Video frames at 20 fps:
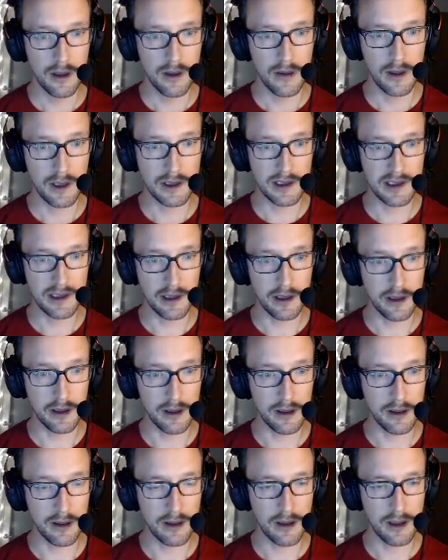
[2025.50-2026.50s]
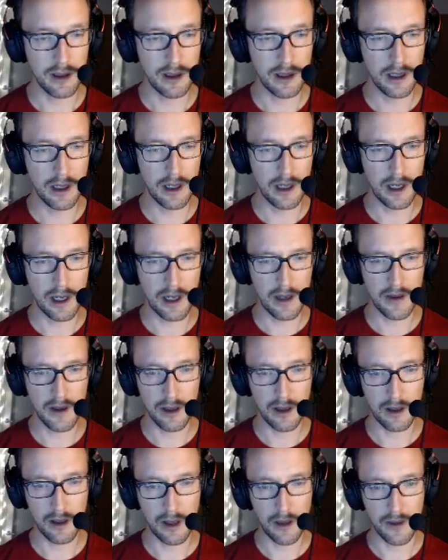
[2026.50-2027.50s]
that's here, and
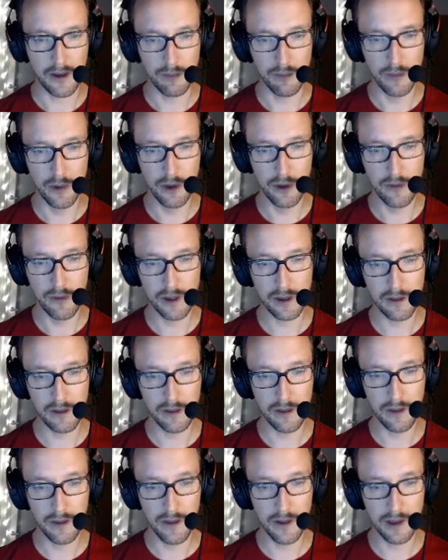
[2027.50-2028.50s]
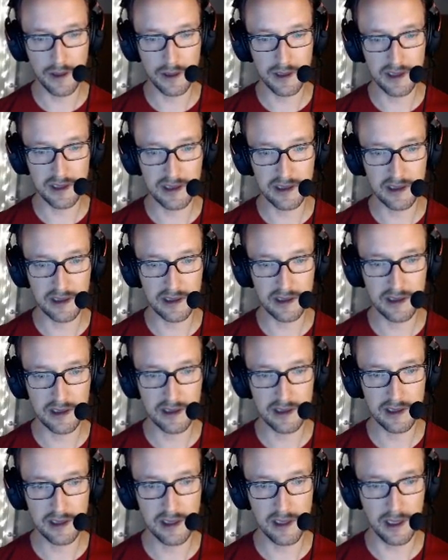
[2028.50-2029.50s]
then I think moving
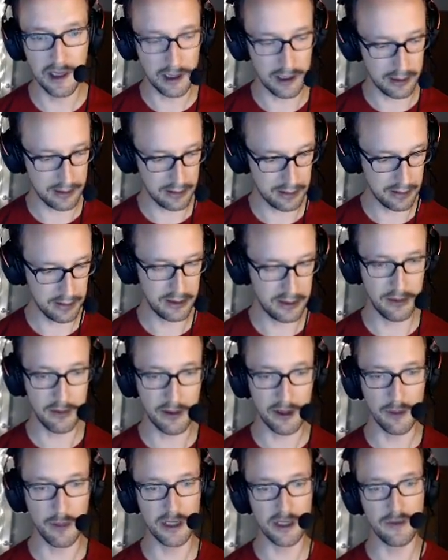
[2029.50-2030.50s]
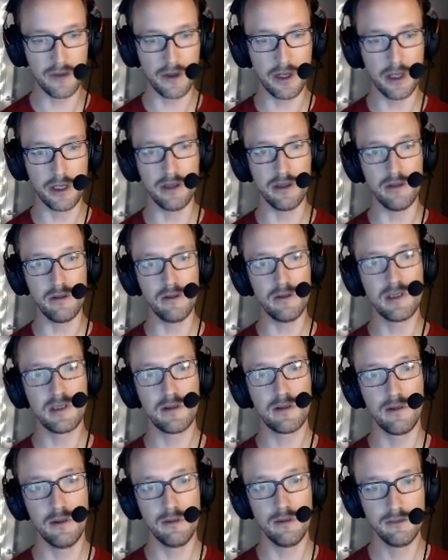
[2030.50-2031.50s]
this in, doing a bunch of
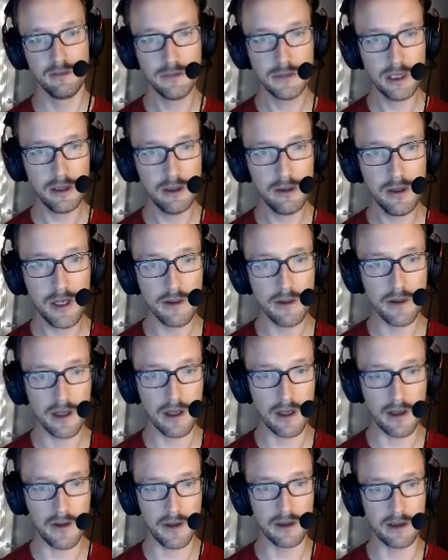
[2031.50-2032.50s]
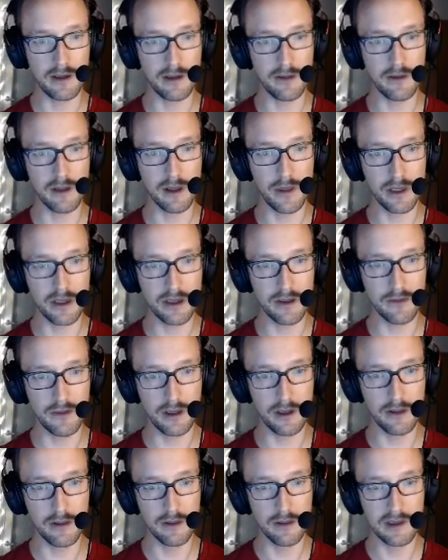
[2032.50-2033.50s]
undos, oop, go away, and then doing a bunch of
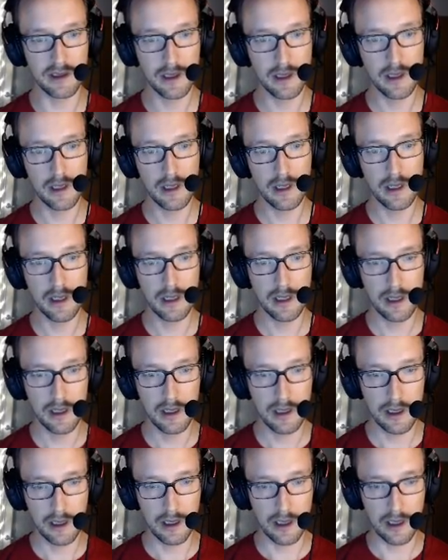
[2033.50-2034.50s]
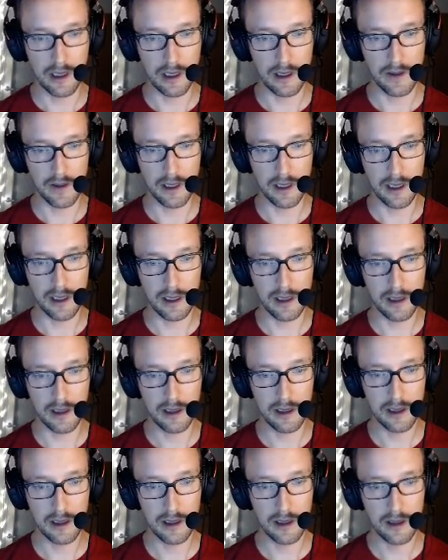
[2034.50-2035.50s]
redos, and then,
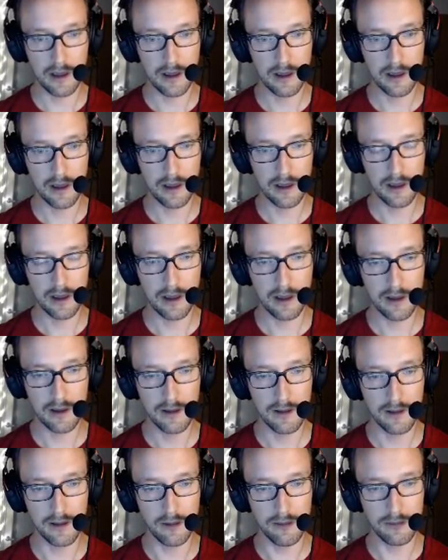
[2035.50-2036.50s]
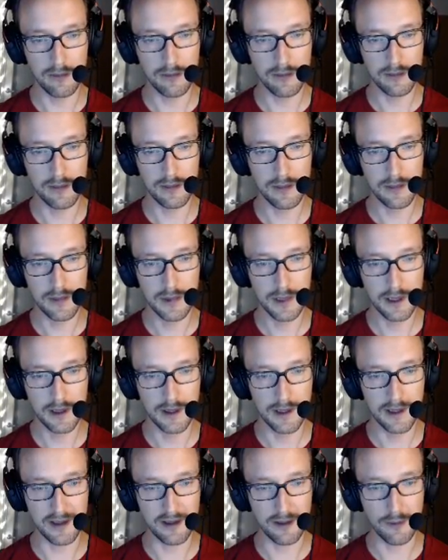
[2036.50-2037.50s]
nope,
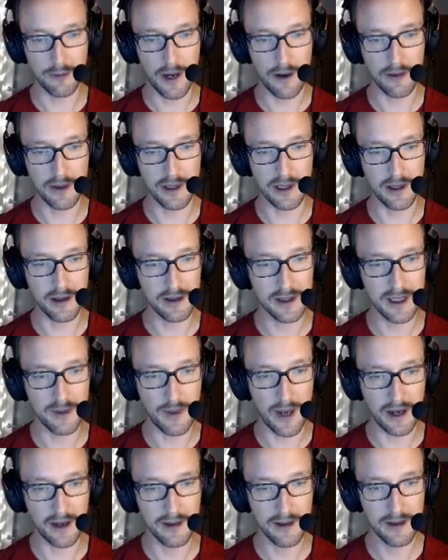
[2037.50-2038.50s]
it's around here, come on.